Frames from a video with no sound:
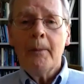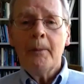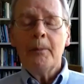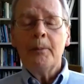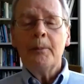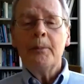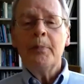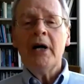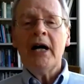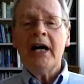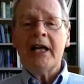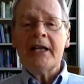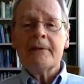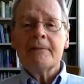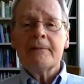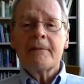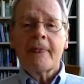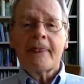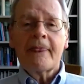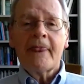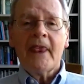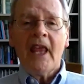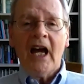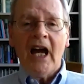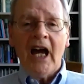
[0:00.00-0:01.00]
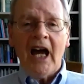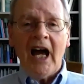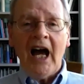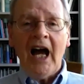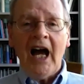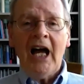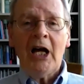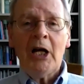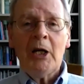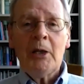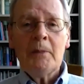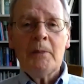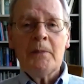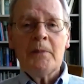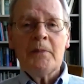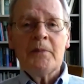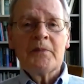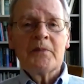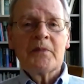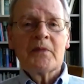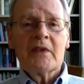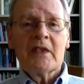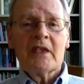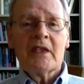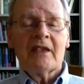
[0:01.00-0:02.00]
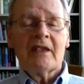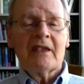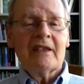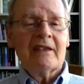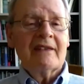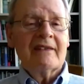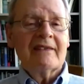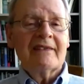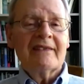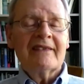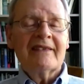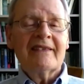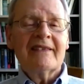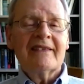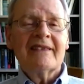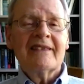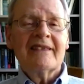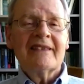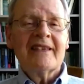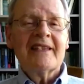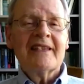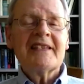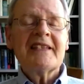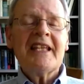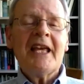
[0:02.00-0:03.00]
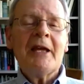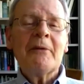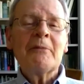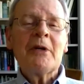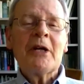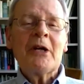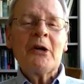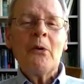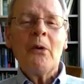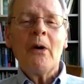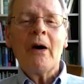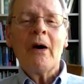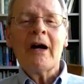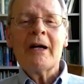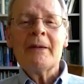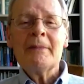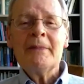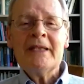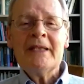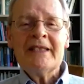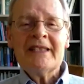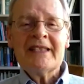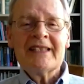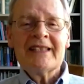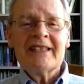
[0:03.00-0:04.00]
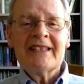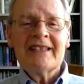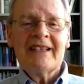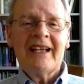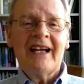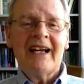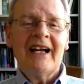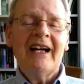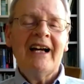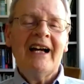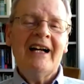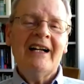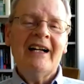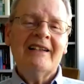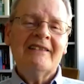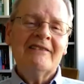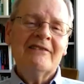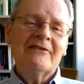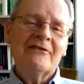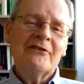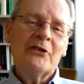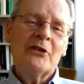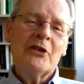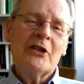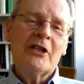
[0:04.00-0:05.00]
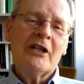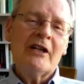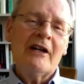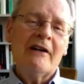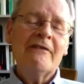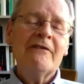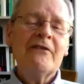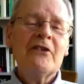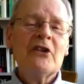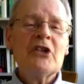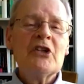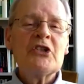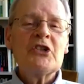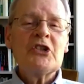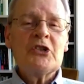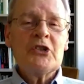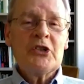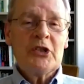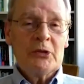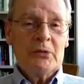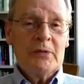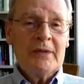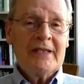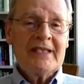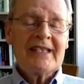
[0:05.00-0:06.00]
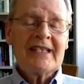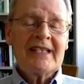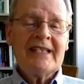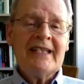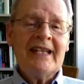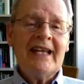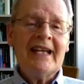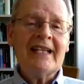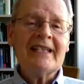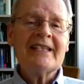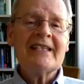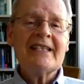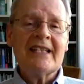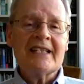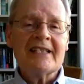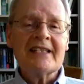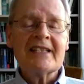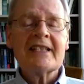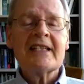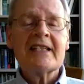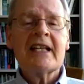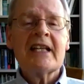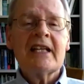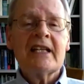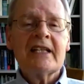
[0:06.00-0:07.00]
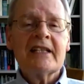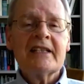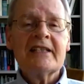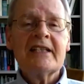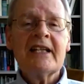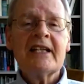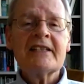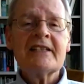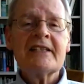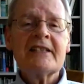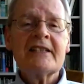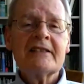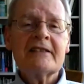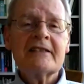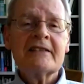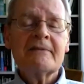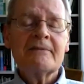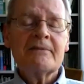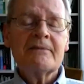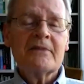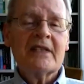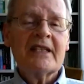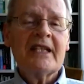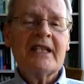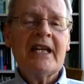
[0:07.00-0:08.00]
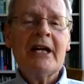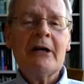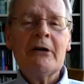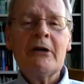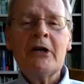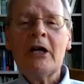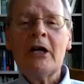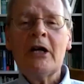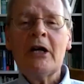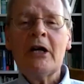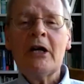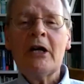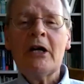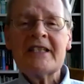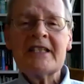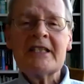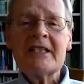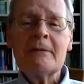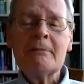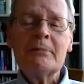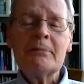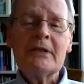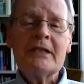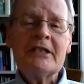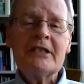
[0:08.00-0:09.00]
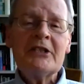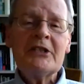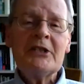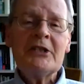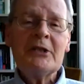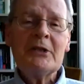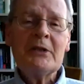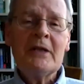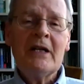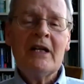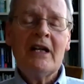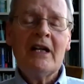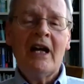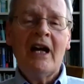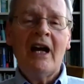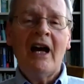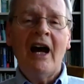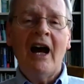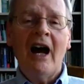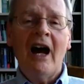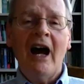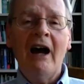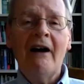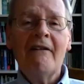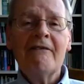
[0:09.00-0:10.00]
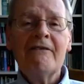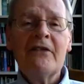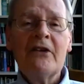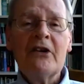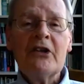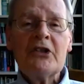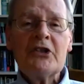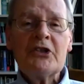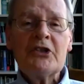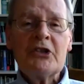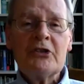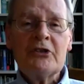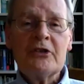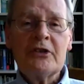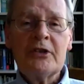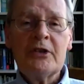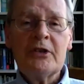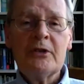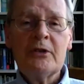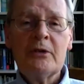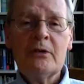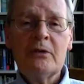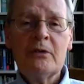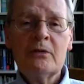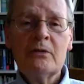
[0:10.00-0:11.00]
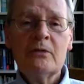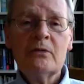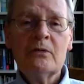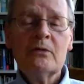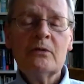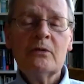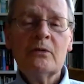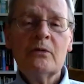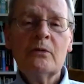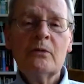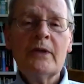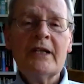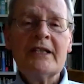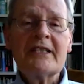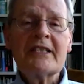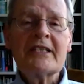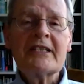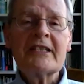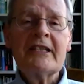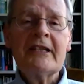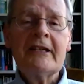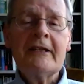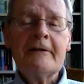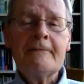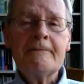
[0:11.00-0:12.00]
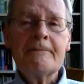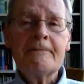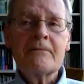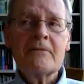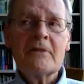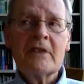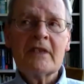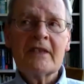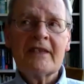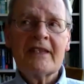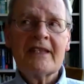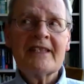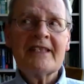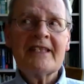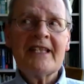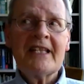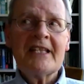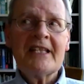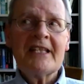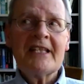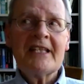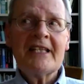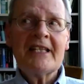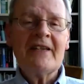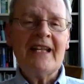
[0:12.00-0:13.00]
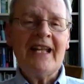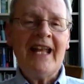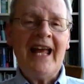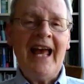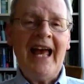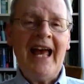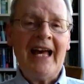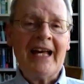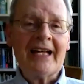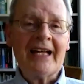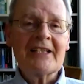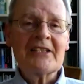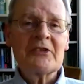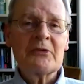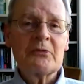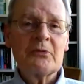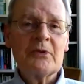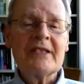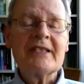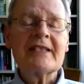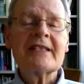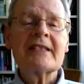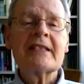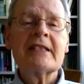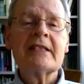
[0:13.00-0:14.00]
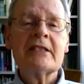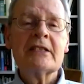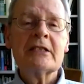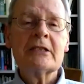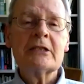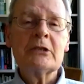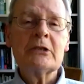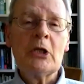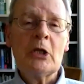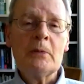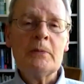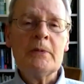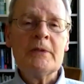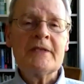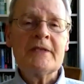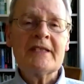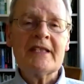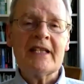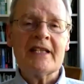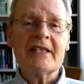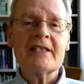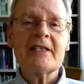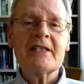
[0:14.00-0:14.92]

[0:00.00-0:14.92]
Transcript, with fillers: But um, the same requirement or aversion to risk in that sense doesn't carry over simply to aversion to risk in the sense of an acts risk in the global sense.